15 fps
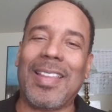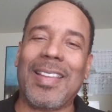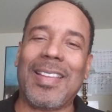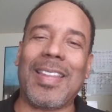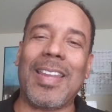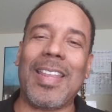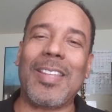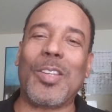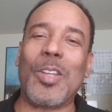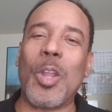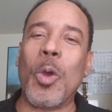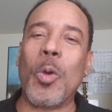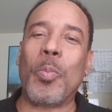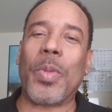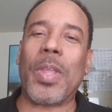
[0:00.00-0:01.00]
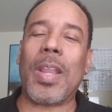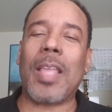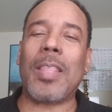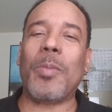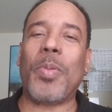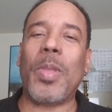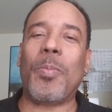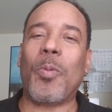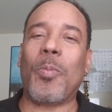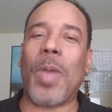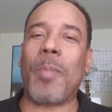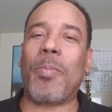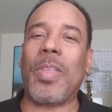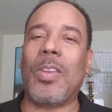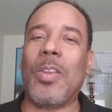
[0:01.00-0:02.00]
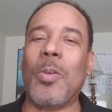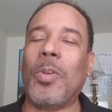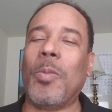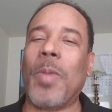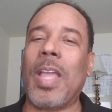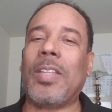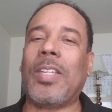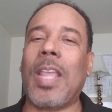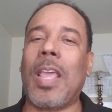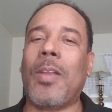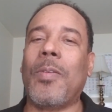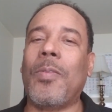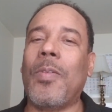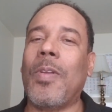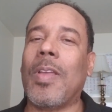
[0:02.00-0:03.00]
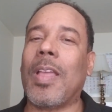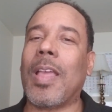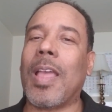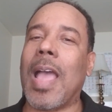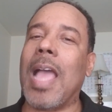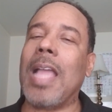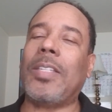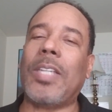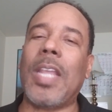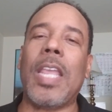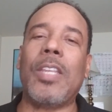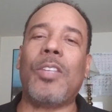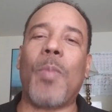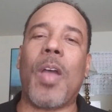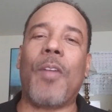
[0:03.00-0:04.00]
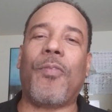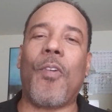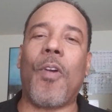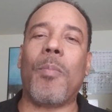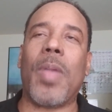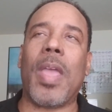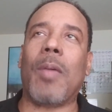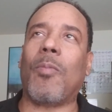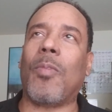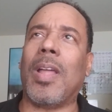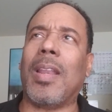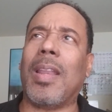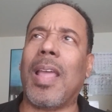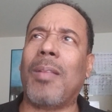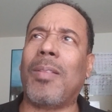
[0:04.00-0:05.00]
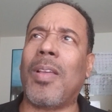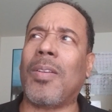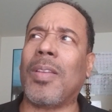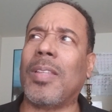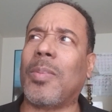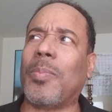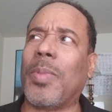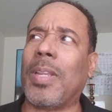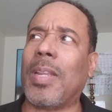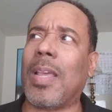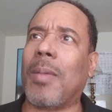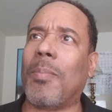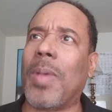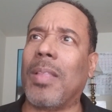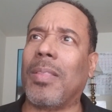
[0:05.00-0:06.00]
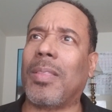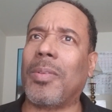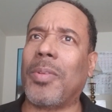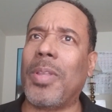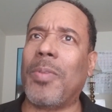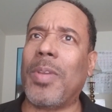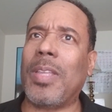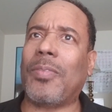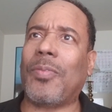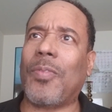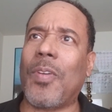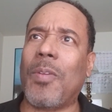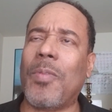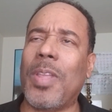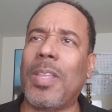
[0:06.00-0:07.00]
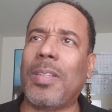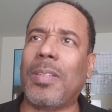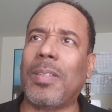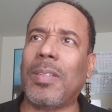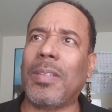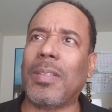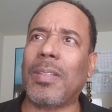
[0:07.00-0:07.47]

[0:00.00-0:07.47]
to this Nupe and other people might be new to my channel, I changed my format. What? How long has it been now? About three weeks, four weeks?